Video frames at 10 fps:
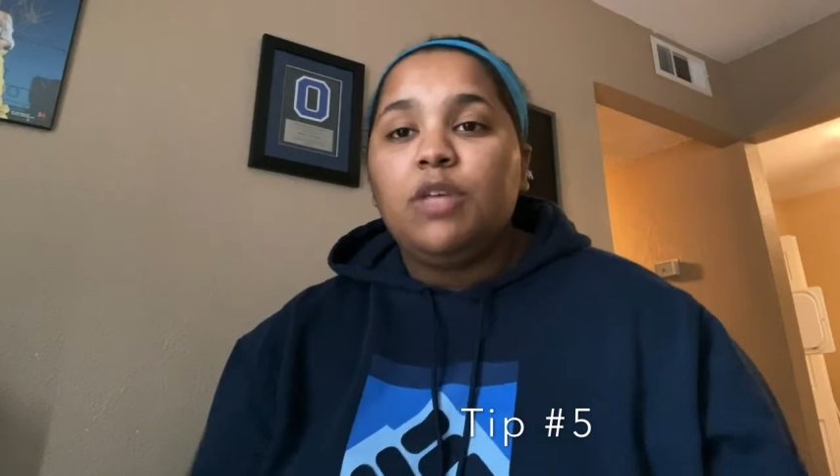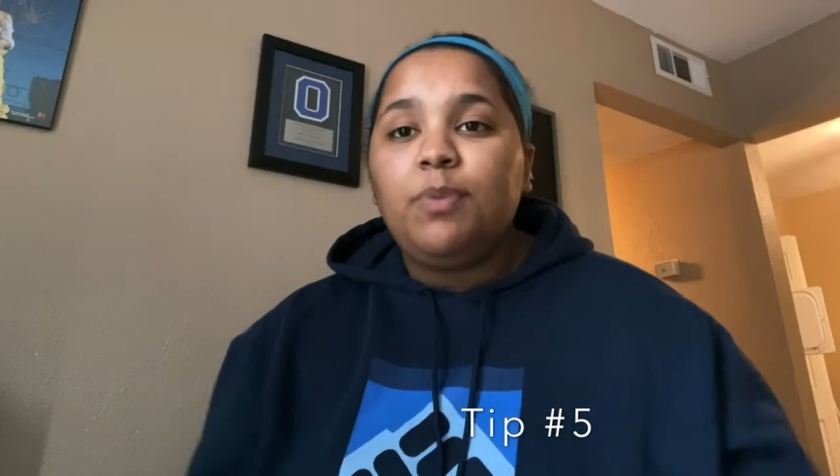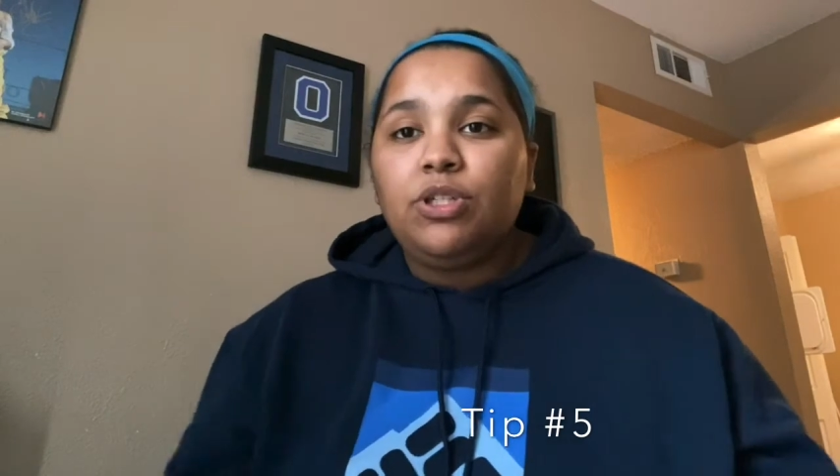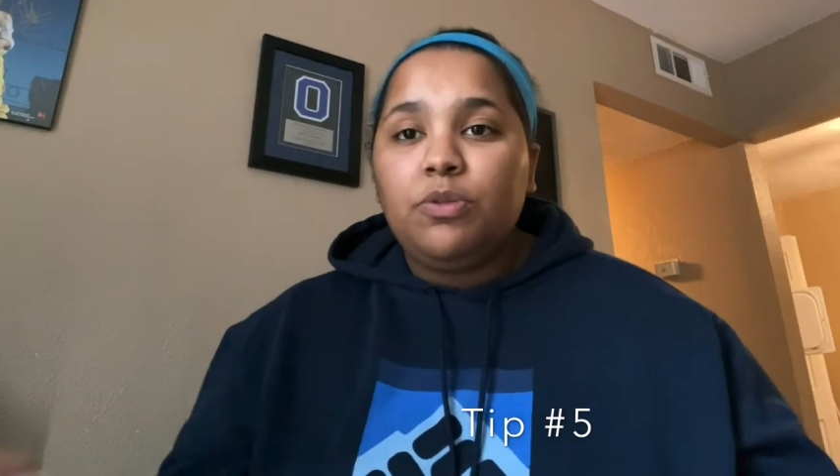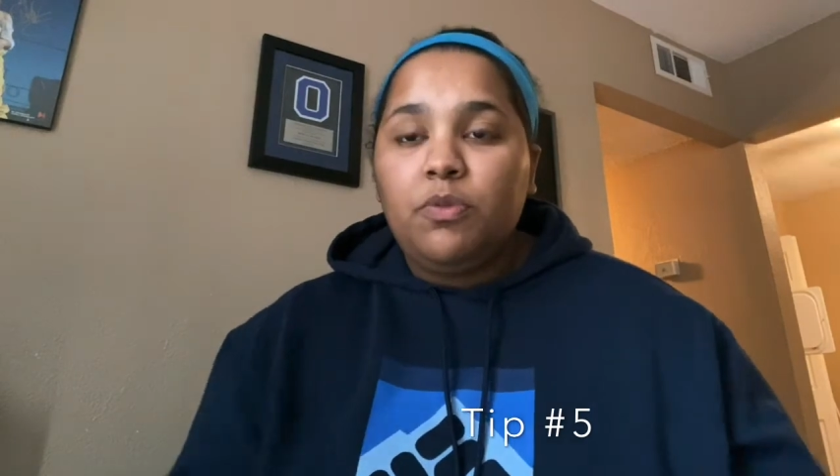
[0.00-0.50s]

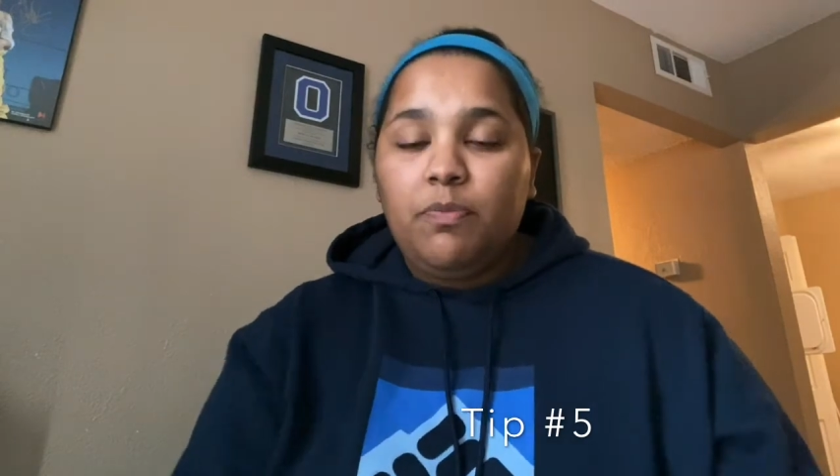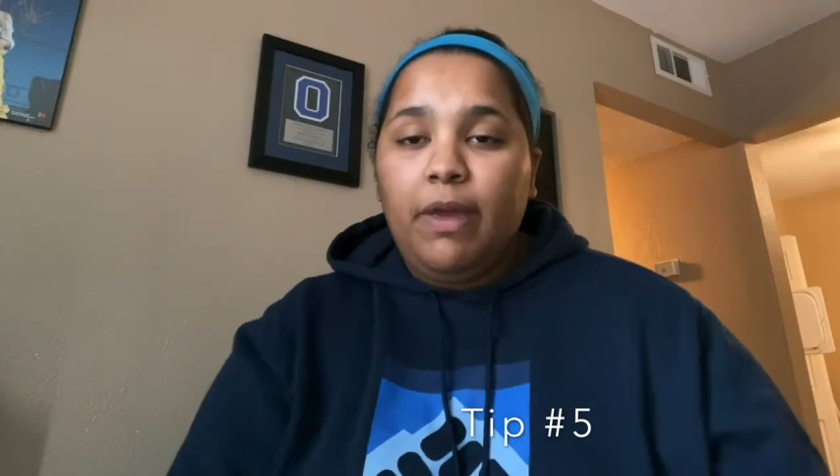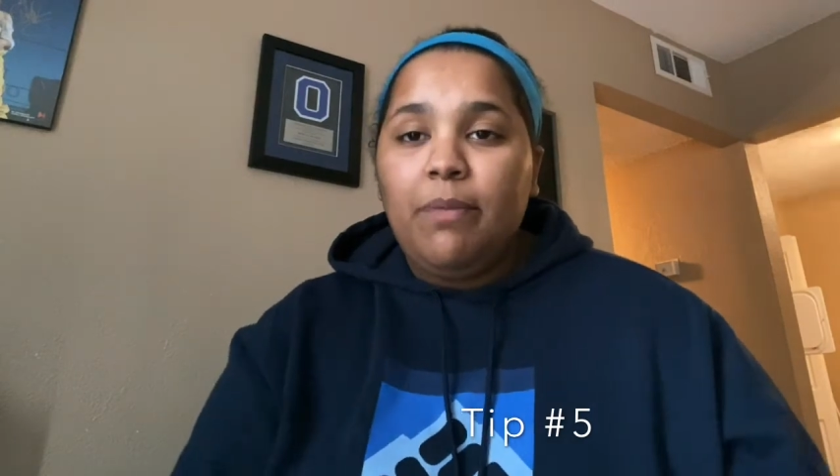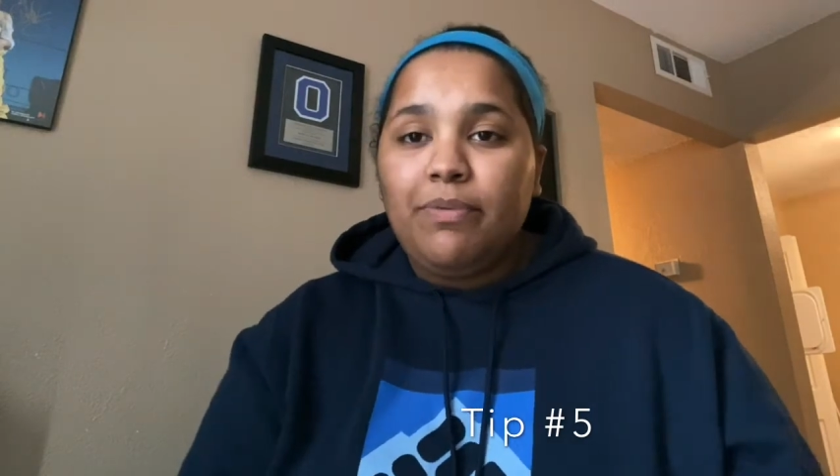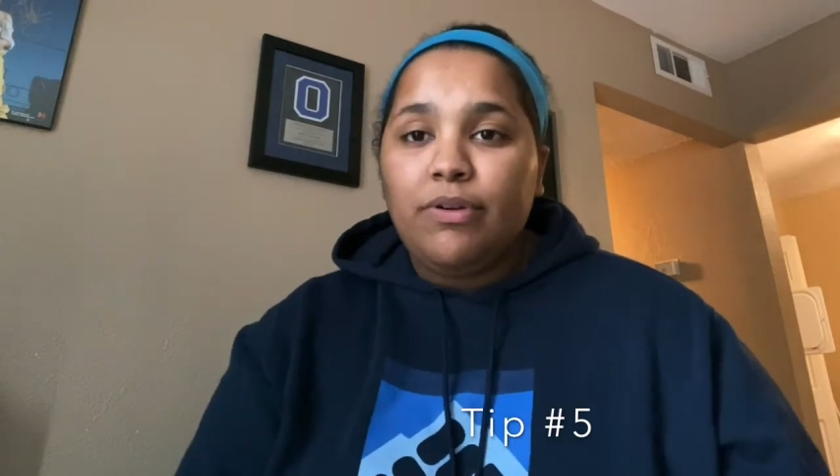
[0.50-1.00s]
Especially with
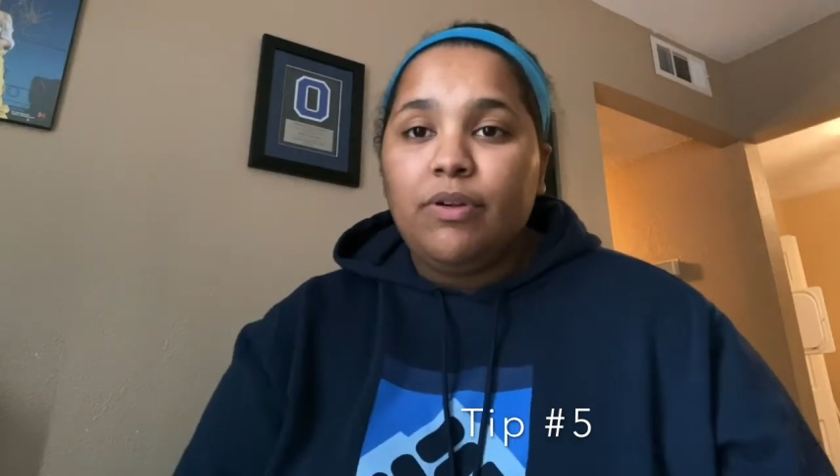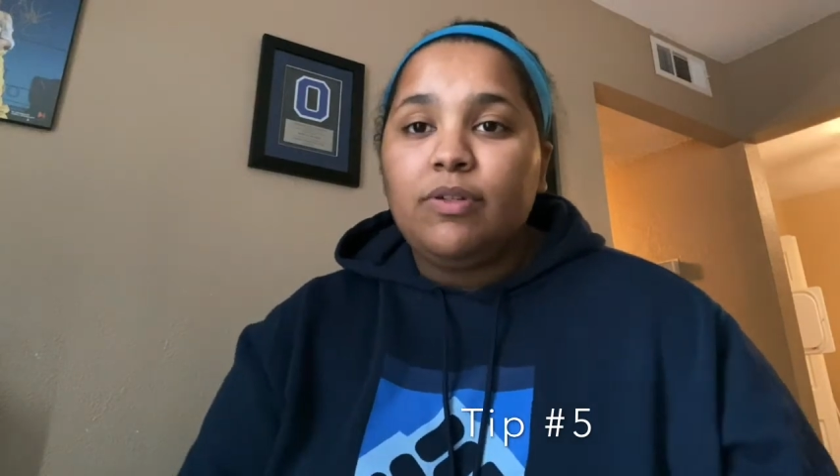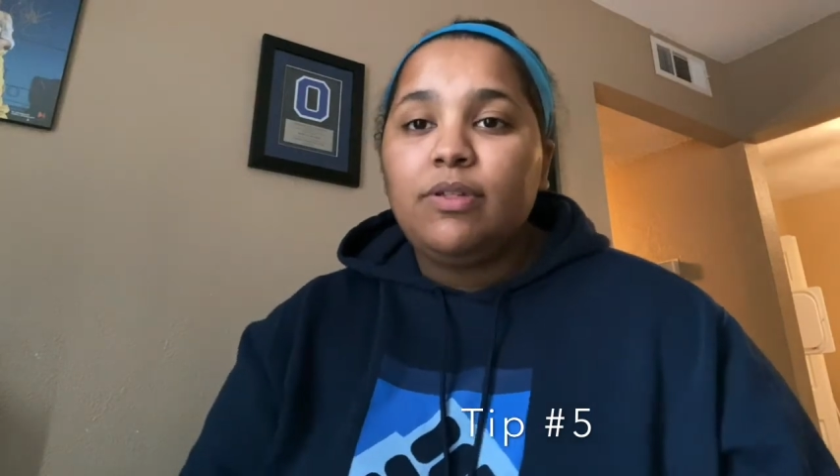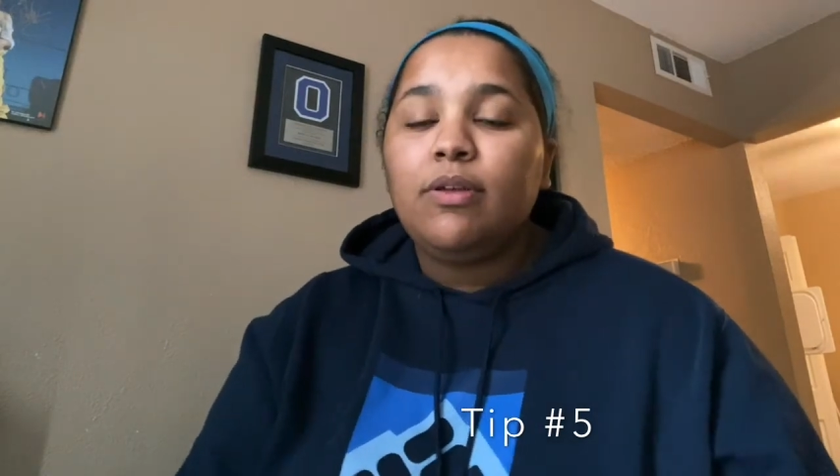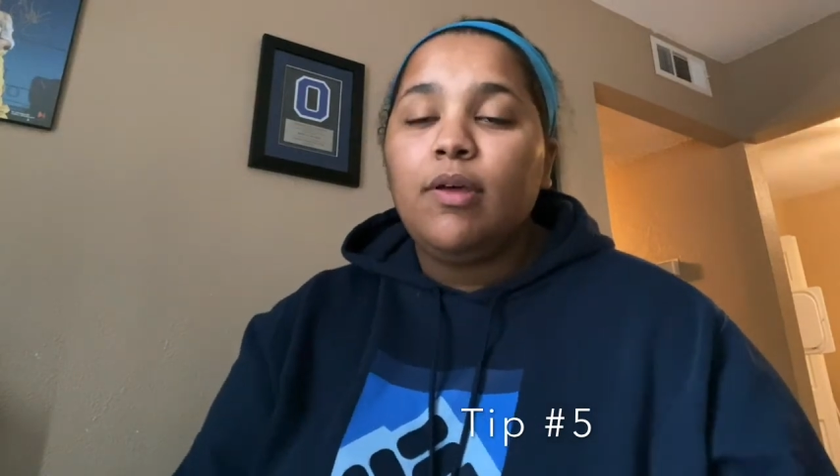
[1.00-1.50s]

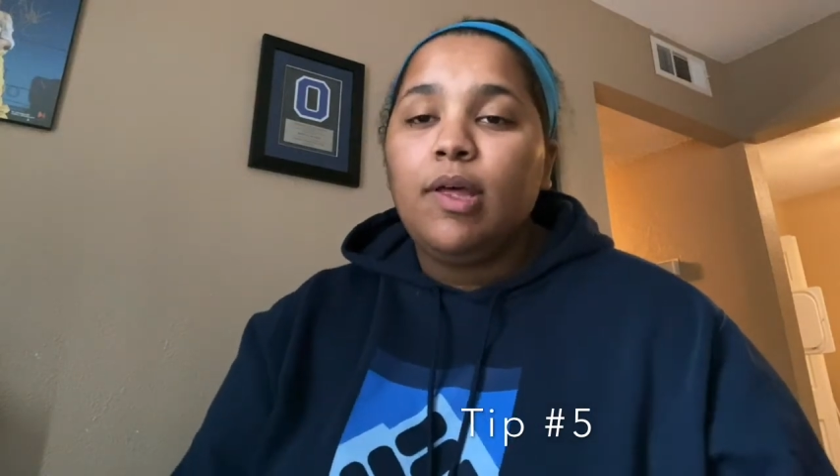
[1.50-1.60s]
papers,